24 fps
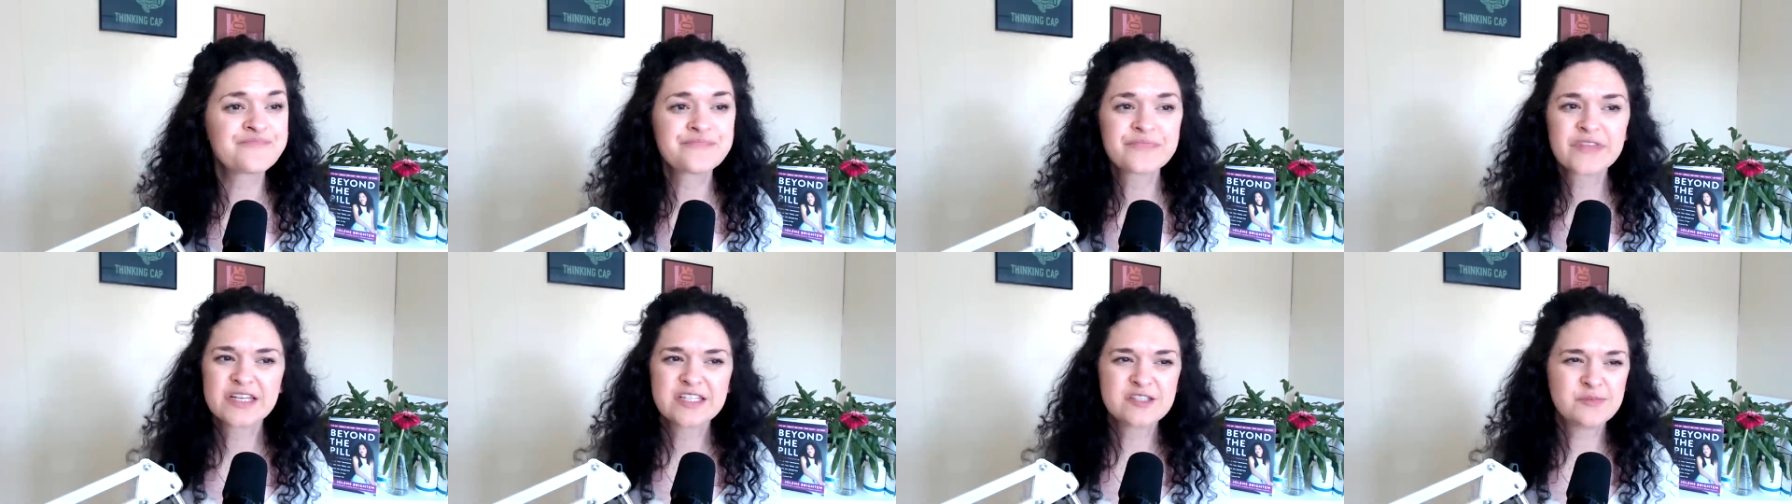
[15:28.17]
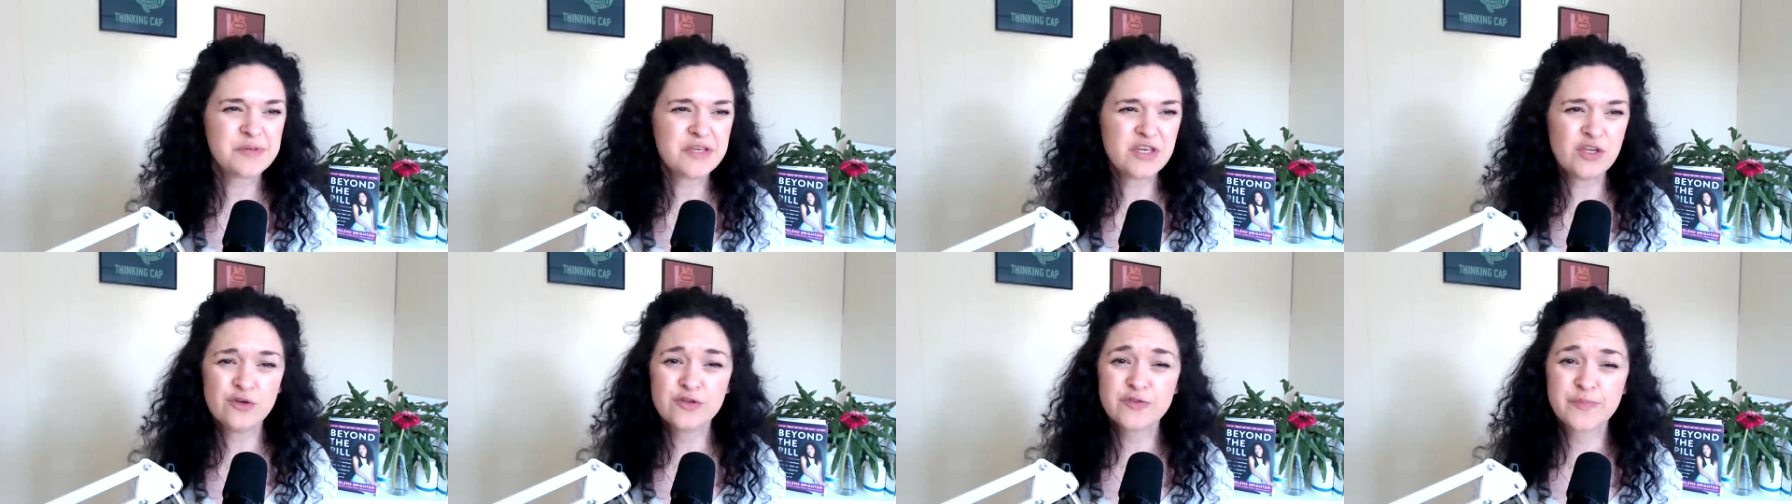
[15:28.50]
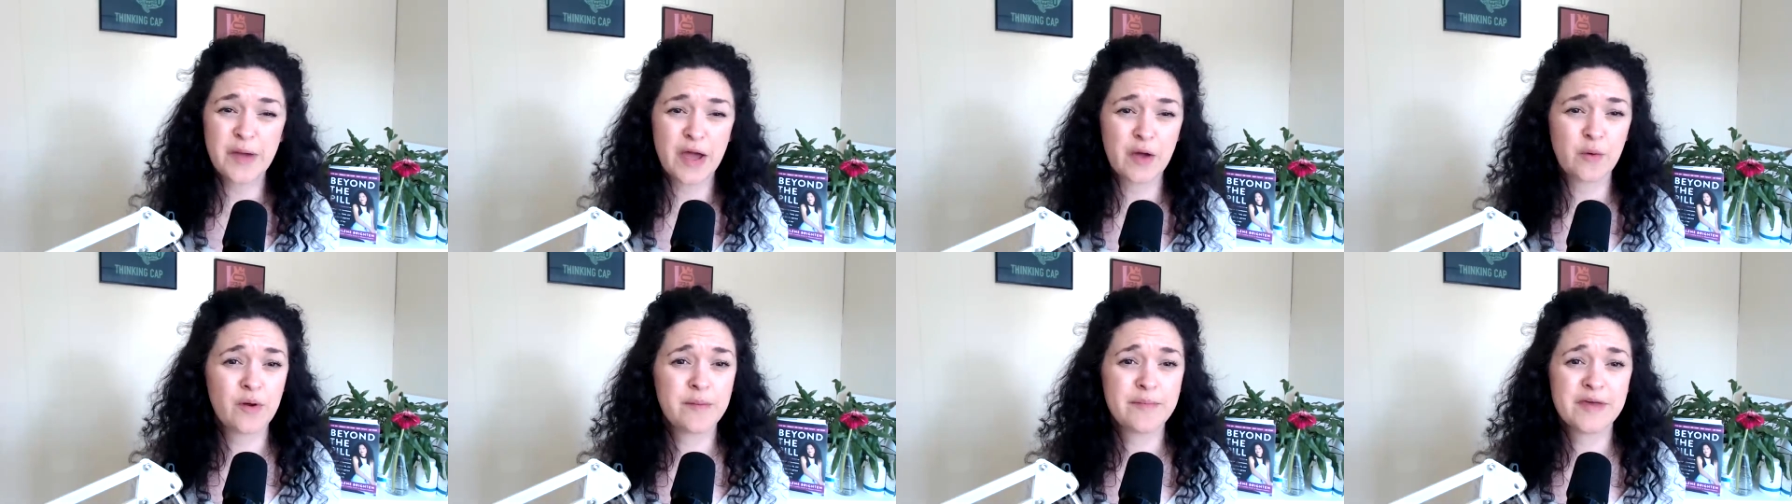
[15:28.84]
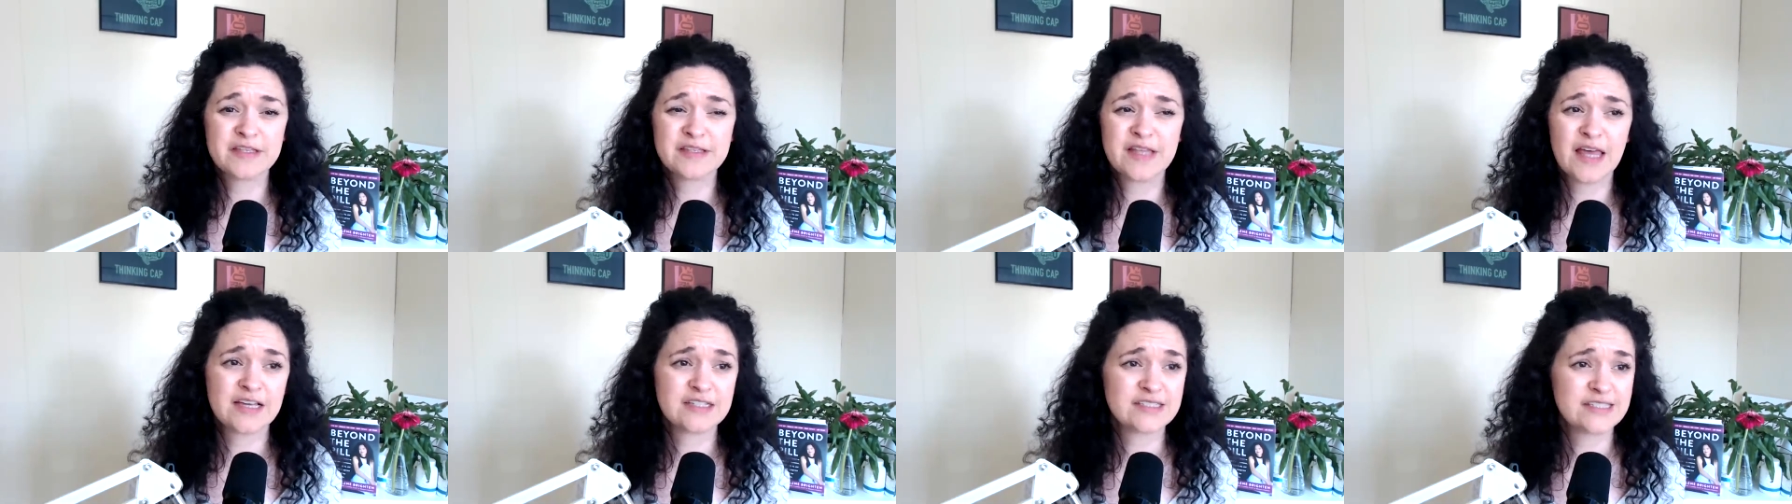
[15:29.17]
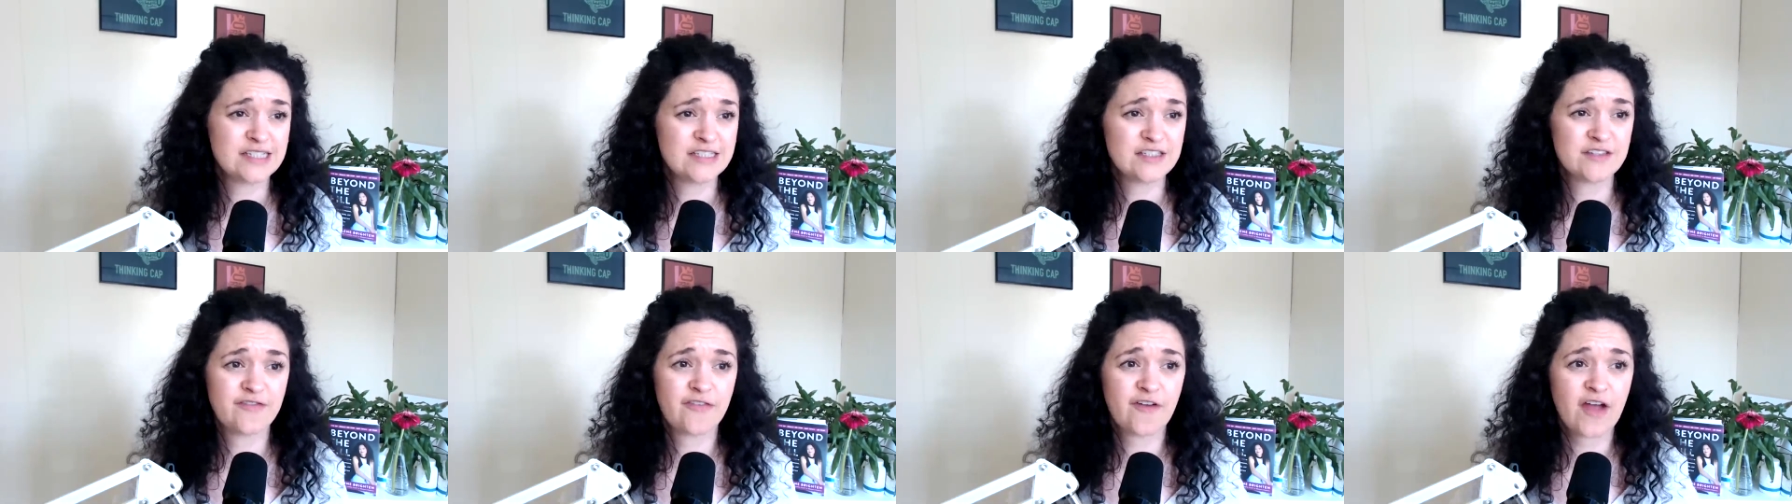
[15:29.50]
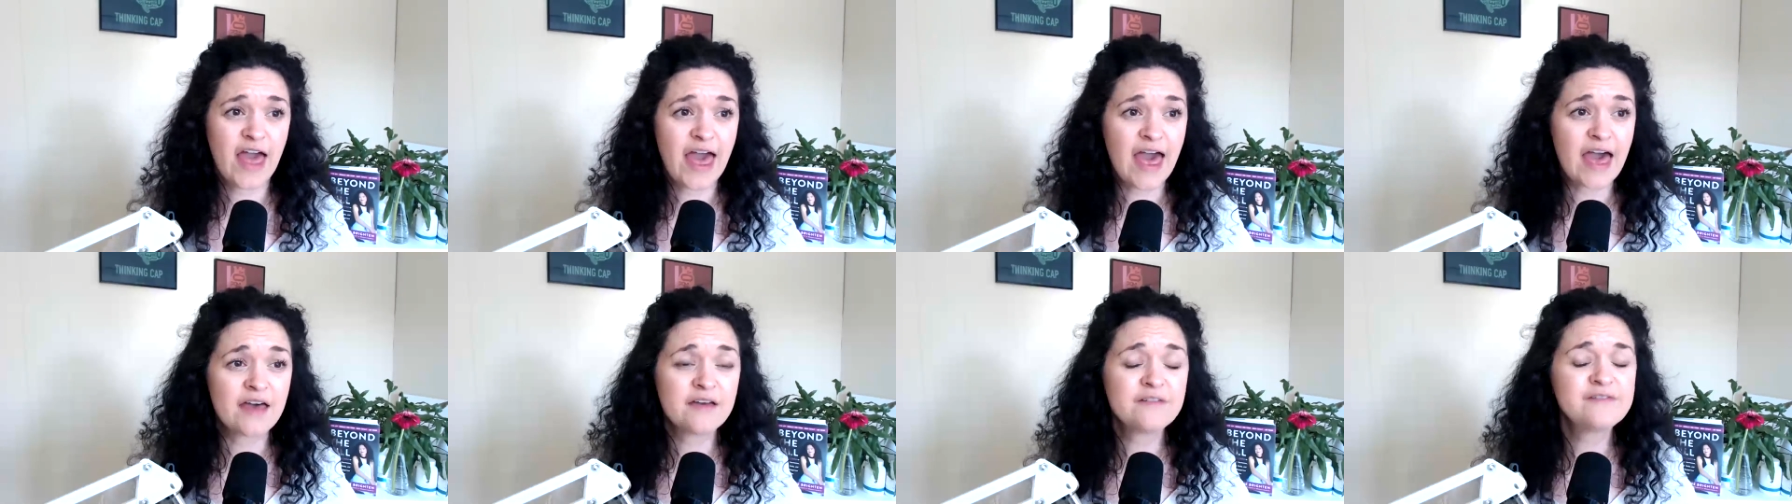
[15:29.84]
It's been used by women like since
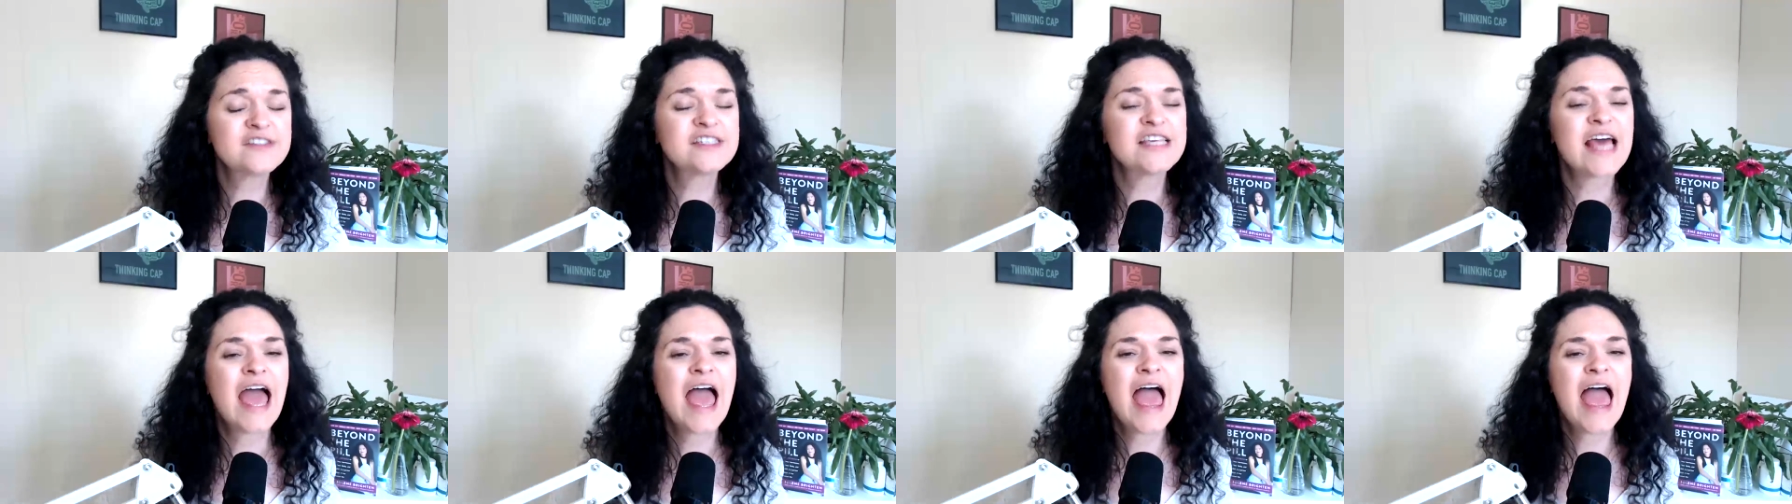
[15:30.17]
forevs,